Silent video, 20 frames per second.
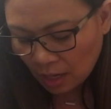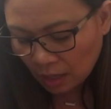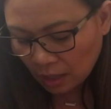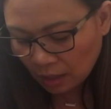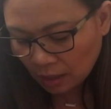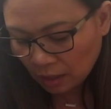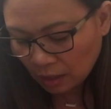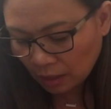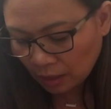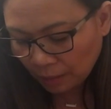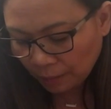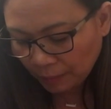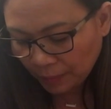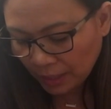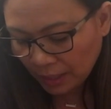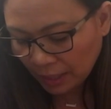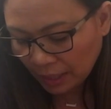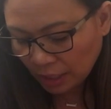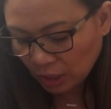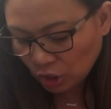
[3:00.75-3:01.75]

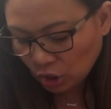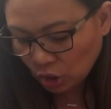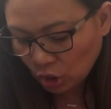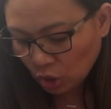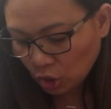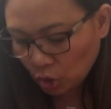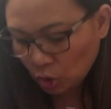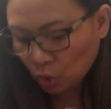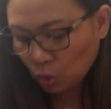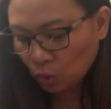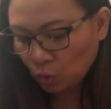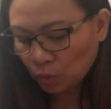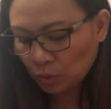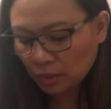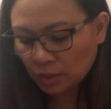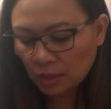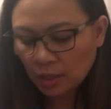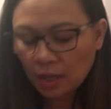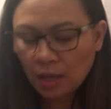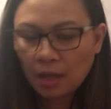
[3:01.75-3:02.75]
And I
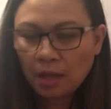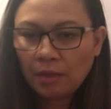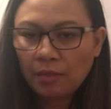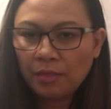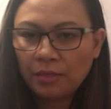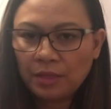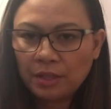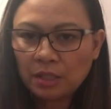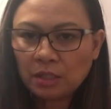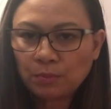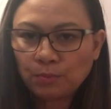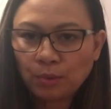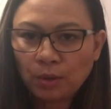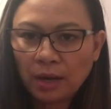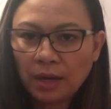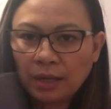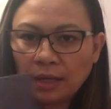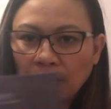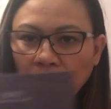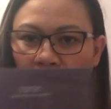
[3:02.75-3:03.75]
chose this
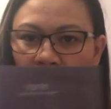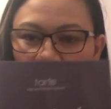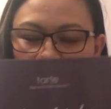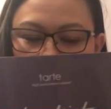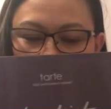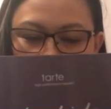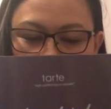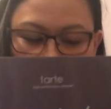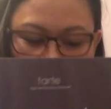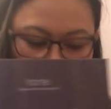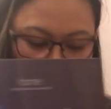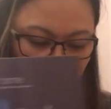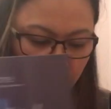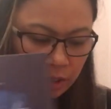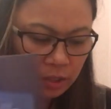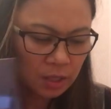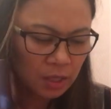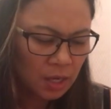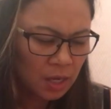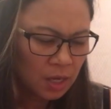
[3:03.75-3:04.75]
product from
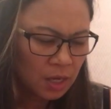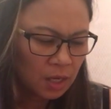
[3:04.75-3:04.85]
Tarte.